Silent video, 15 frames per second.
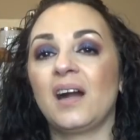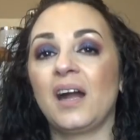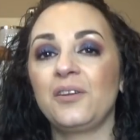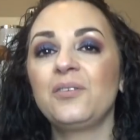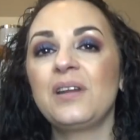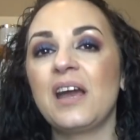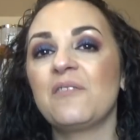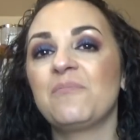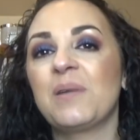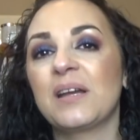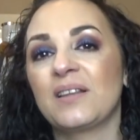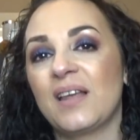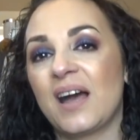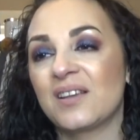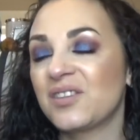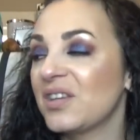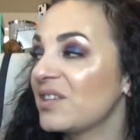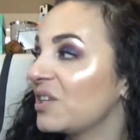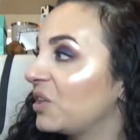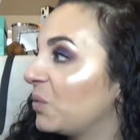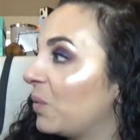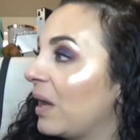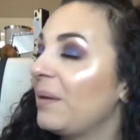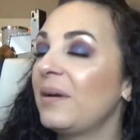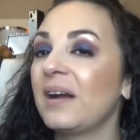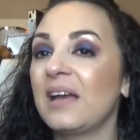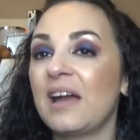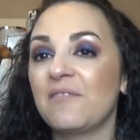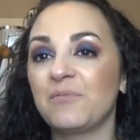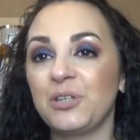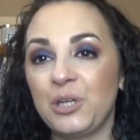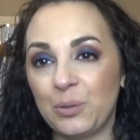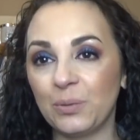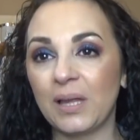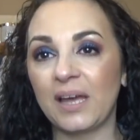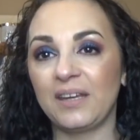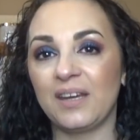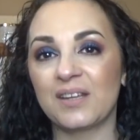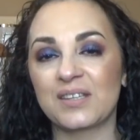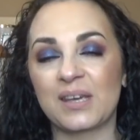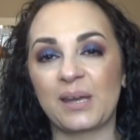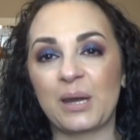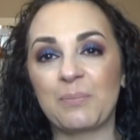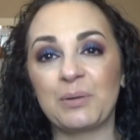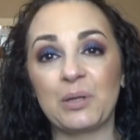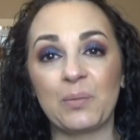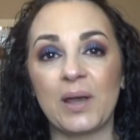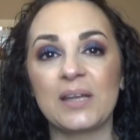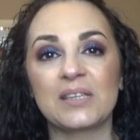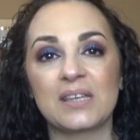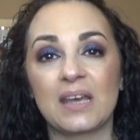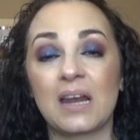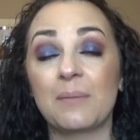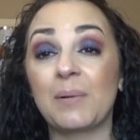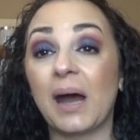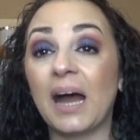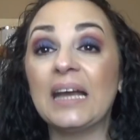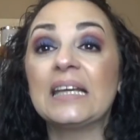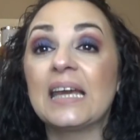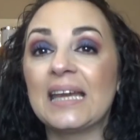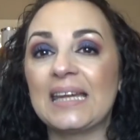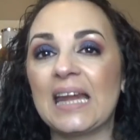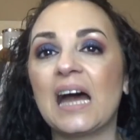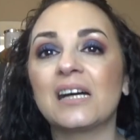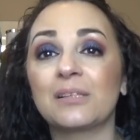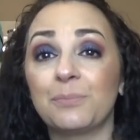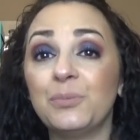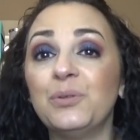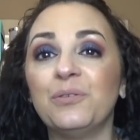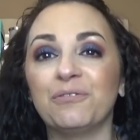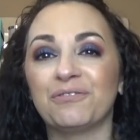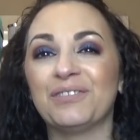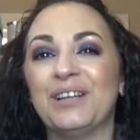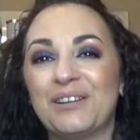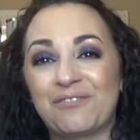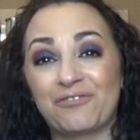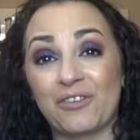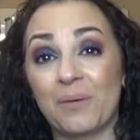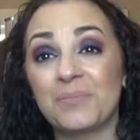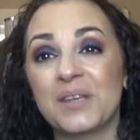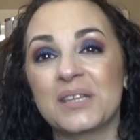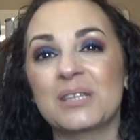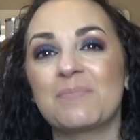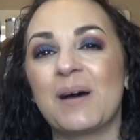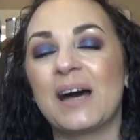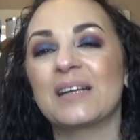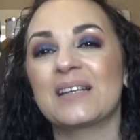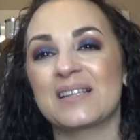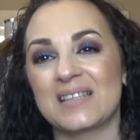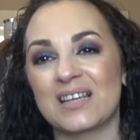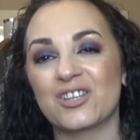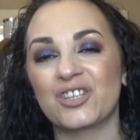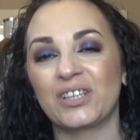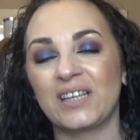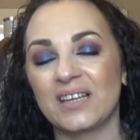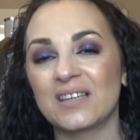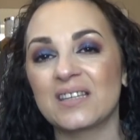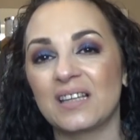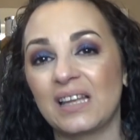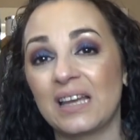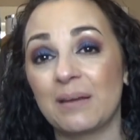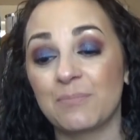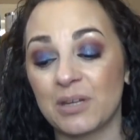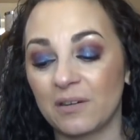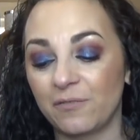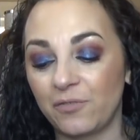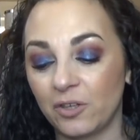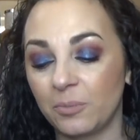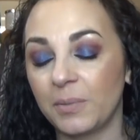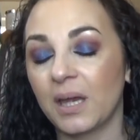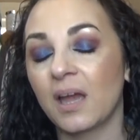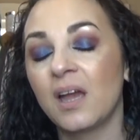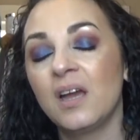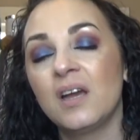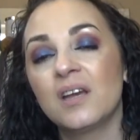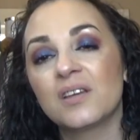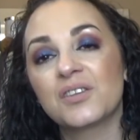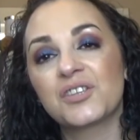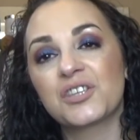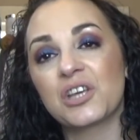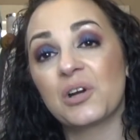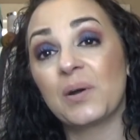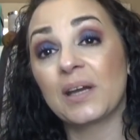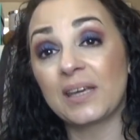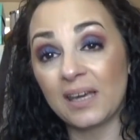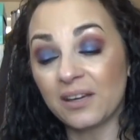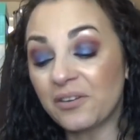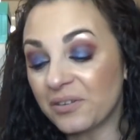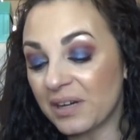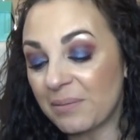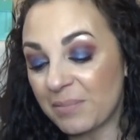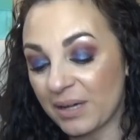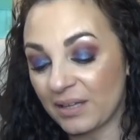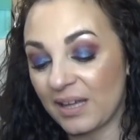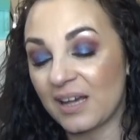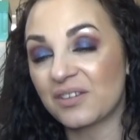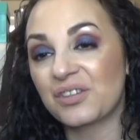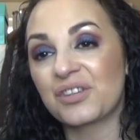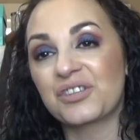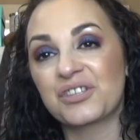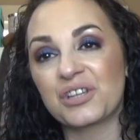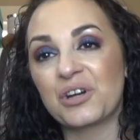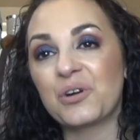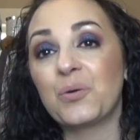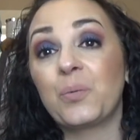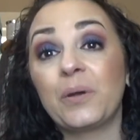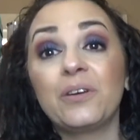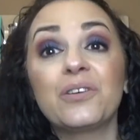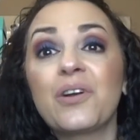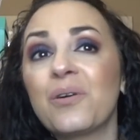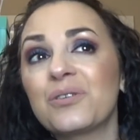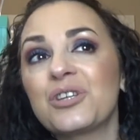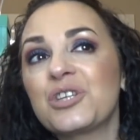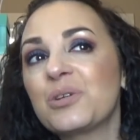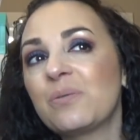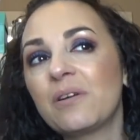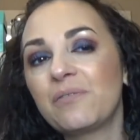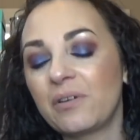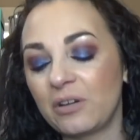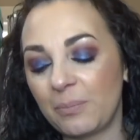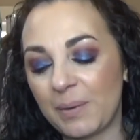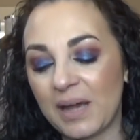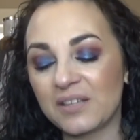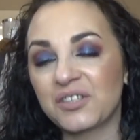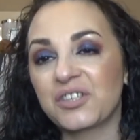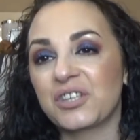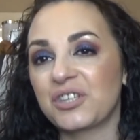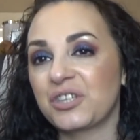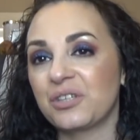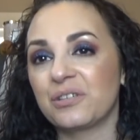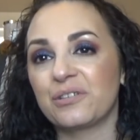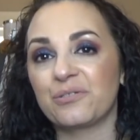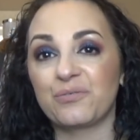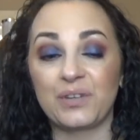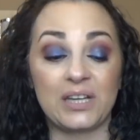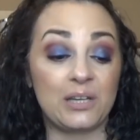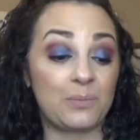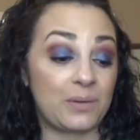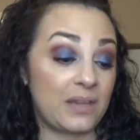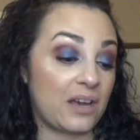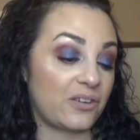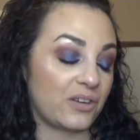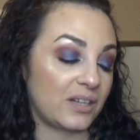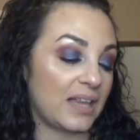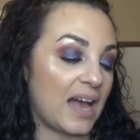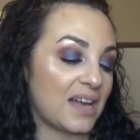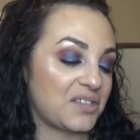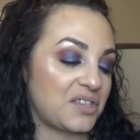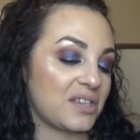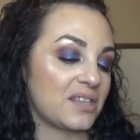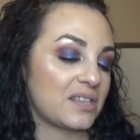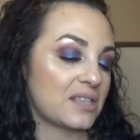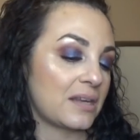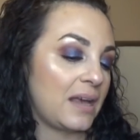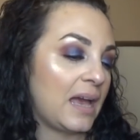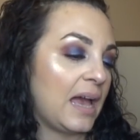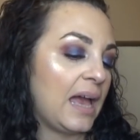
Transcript: I don't have my glasses, and the way I have my new lighting set up and the way it's set up, I cannot move from this spot essentially until I am done filming. So I can't go get my glasses, so we're going to do our very best to read without our glasses.